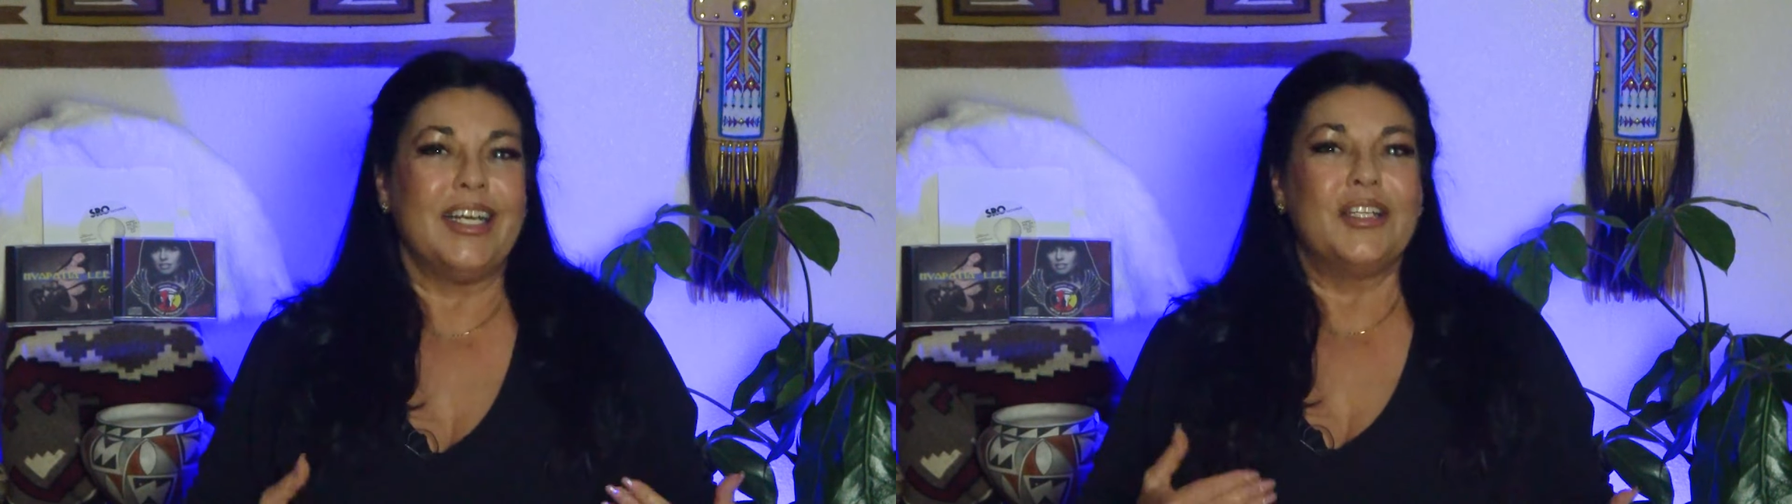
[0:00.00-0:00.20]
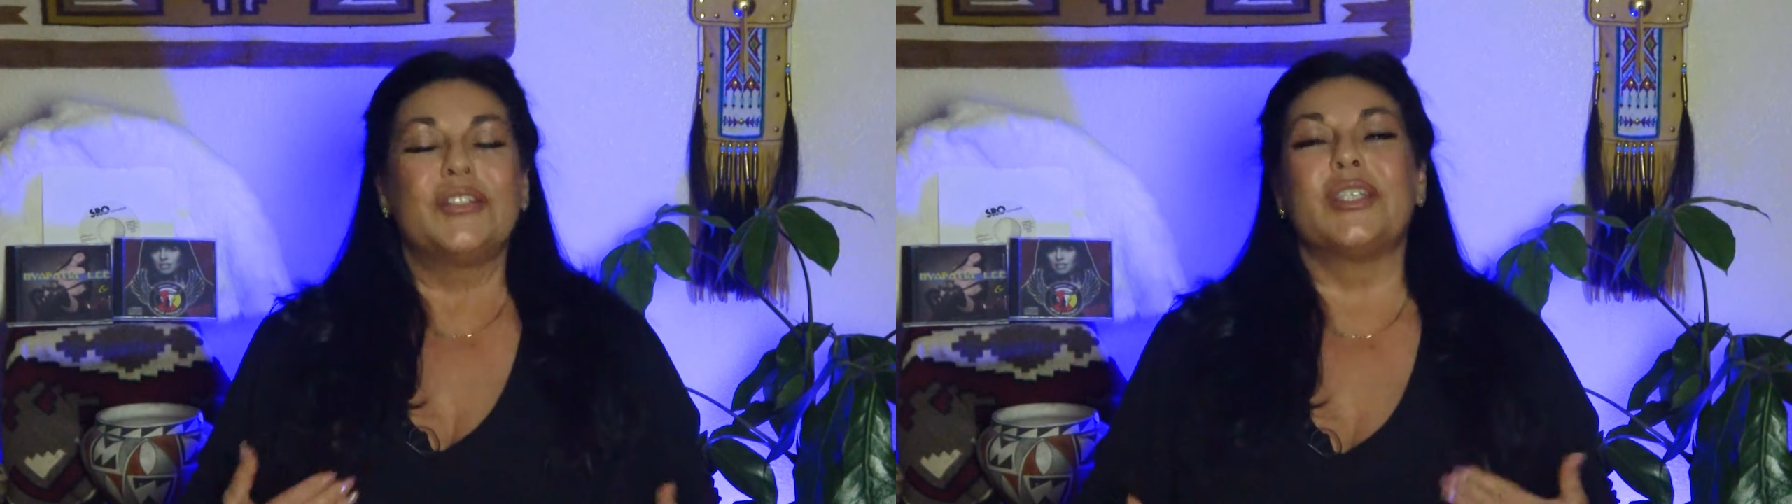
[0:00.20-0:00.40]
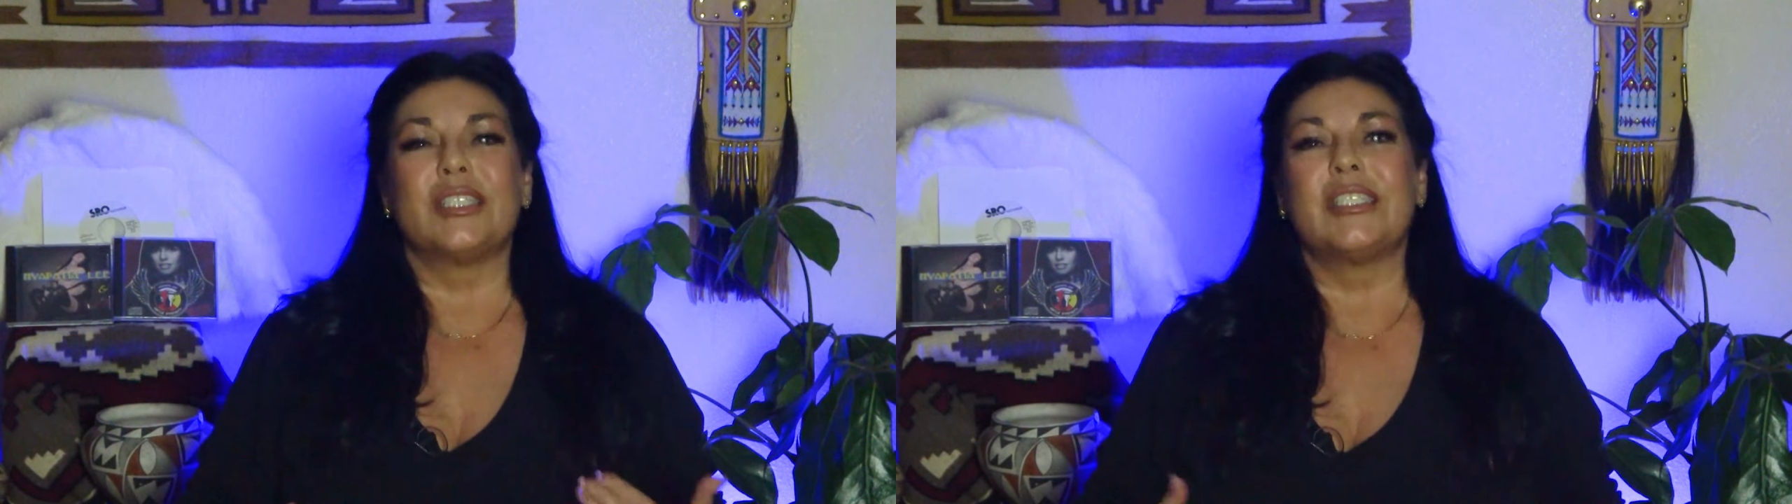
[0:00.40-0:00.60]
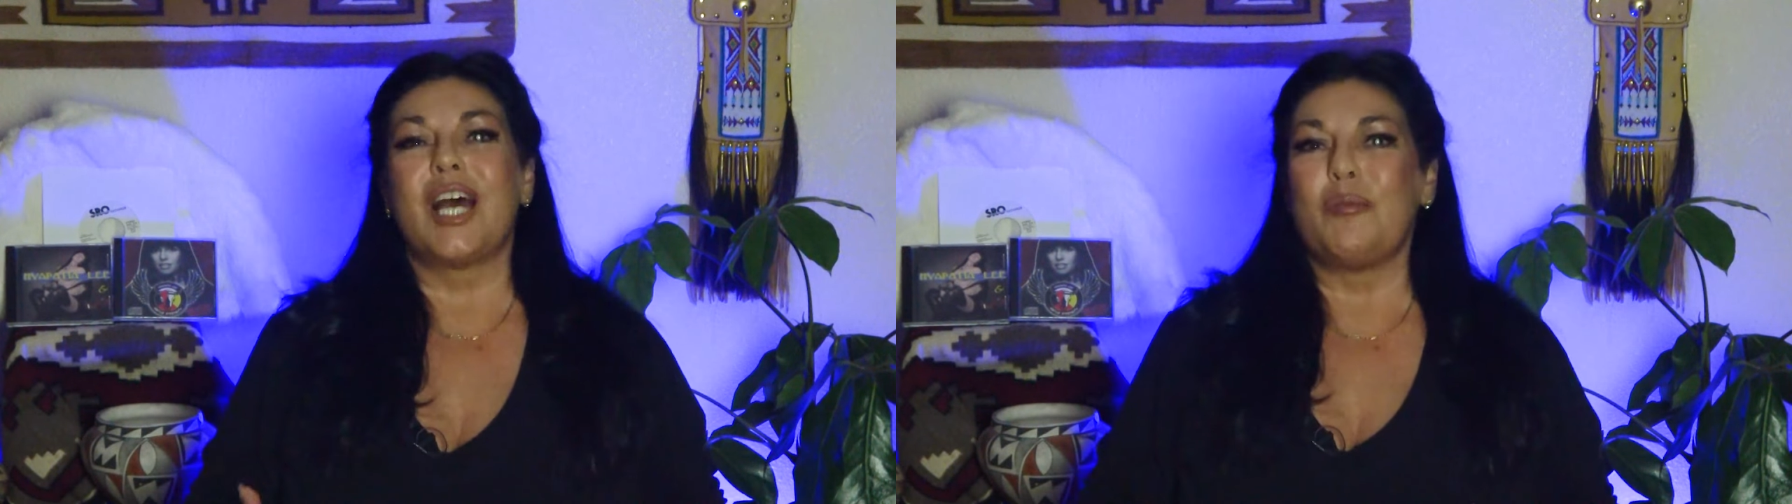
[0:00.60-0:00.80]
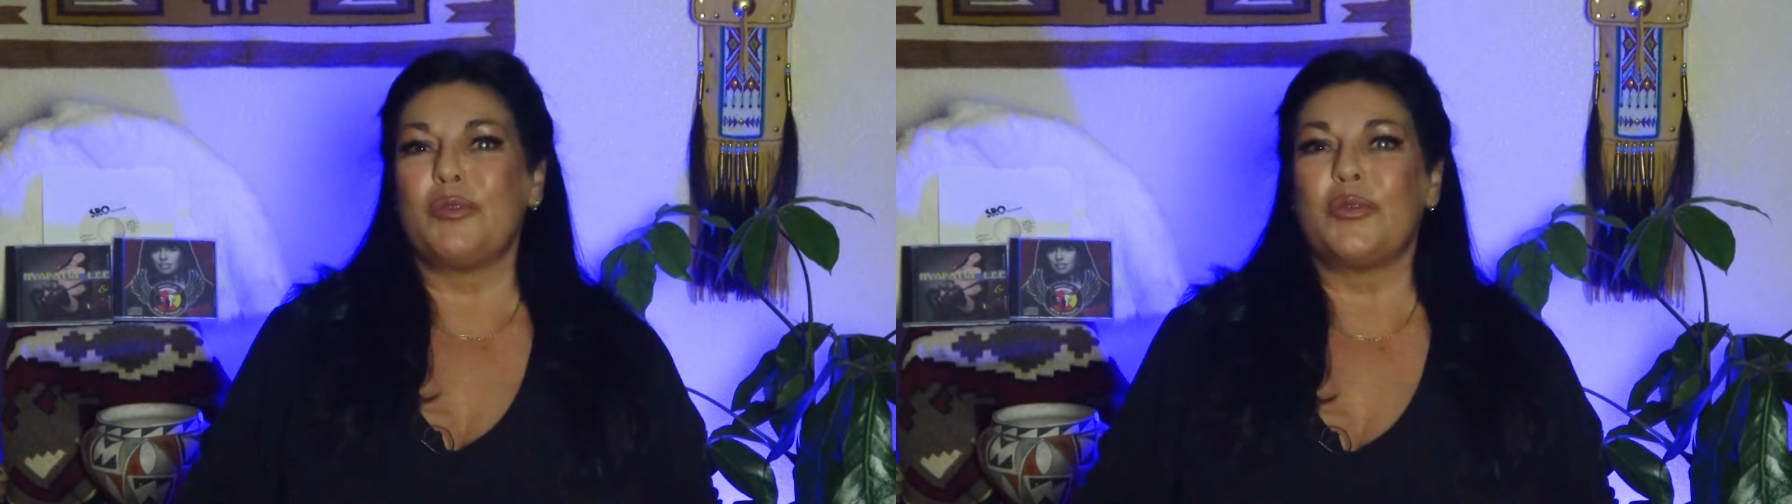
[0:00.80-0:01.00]
during the
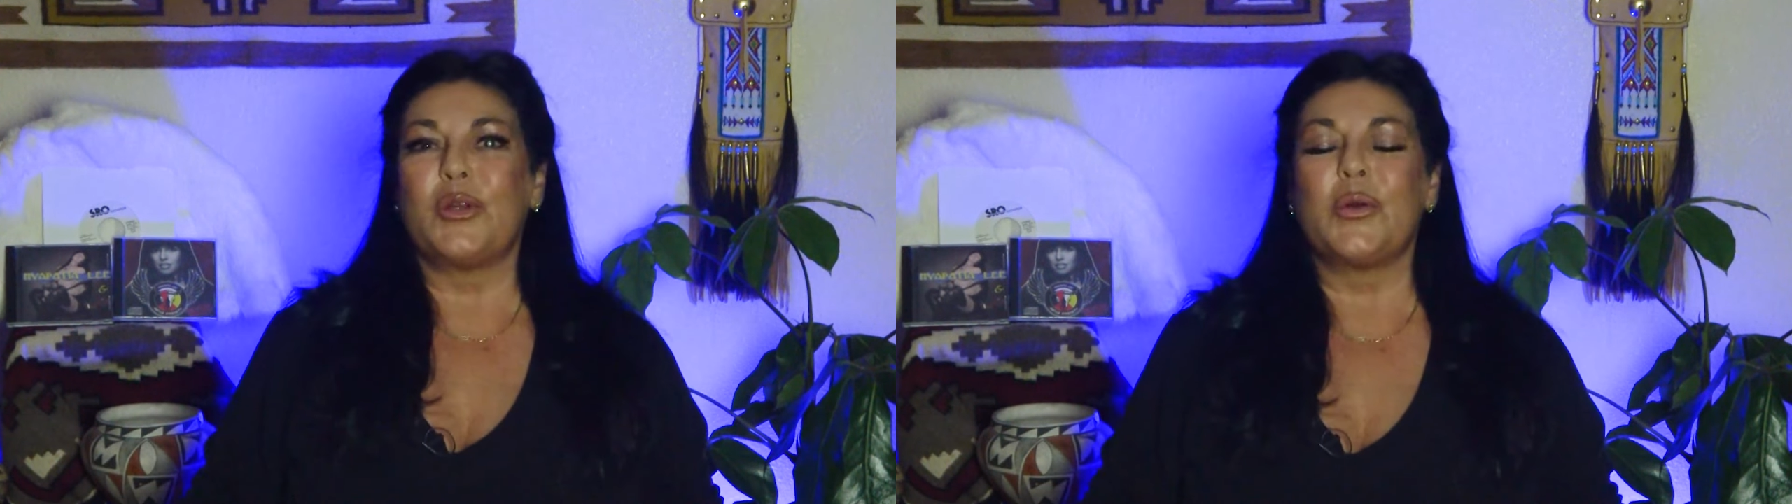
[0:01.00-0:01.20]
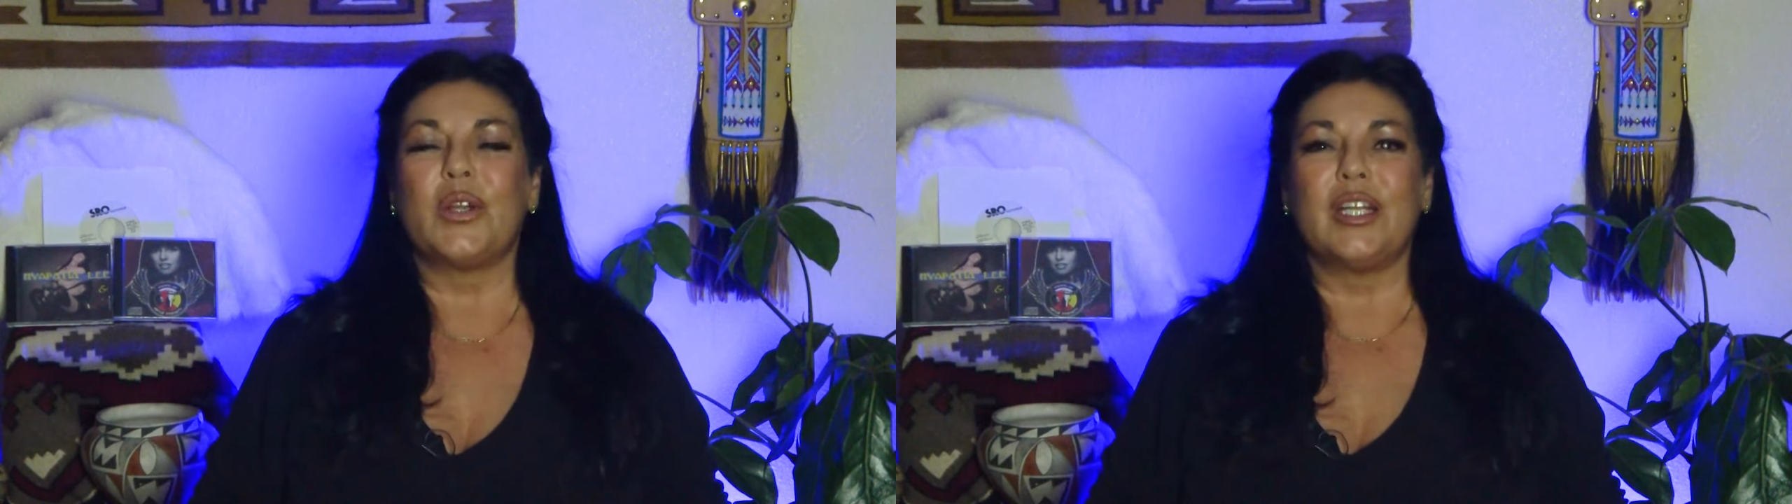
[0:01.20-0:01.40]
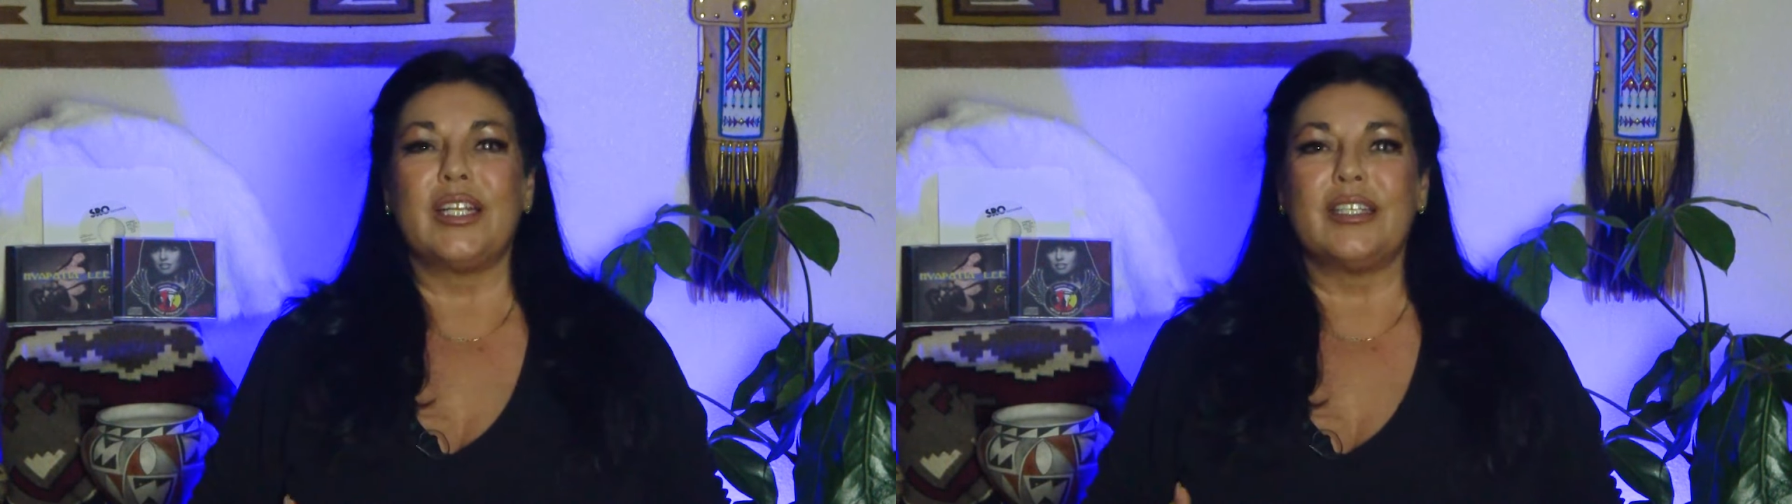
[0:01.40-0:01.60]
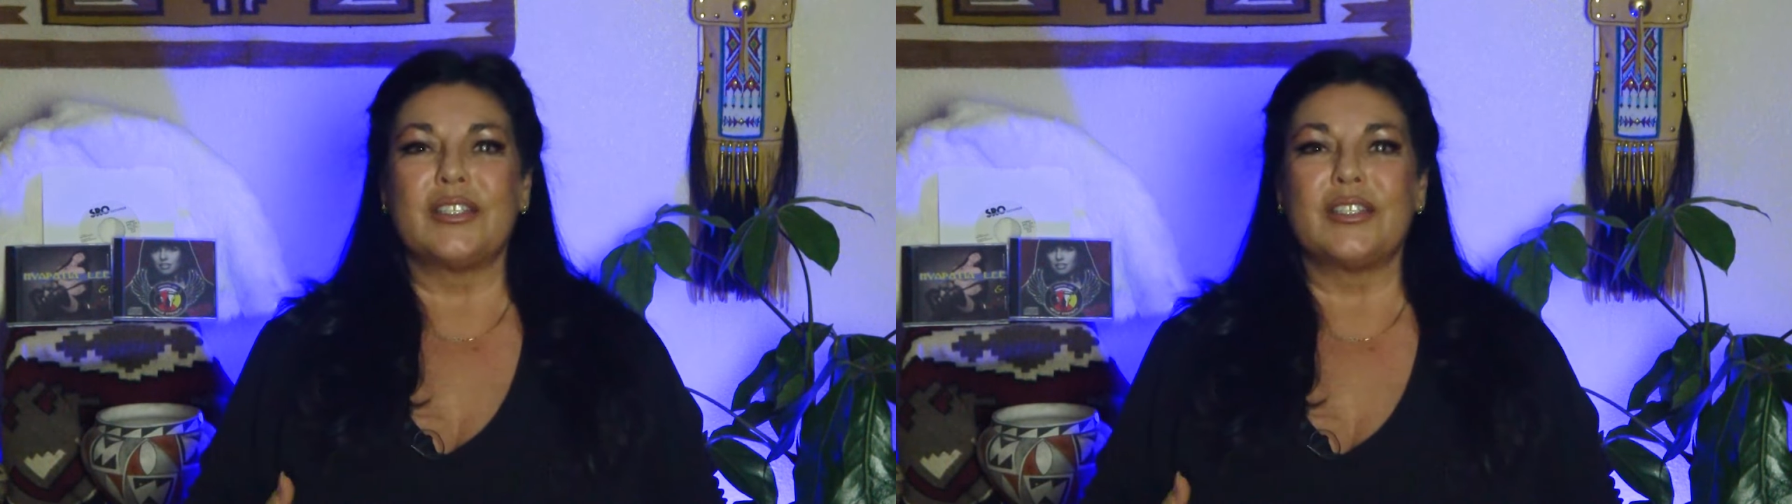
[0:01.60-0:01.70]
time of recording,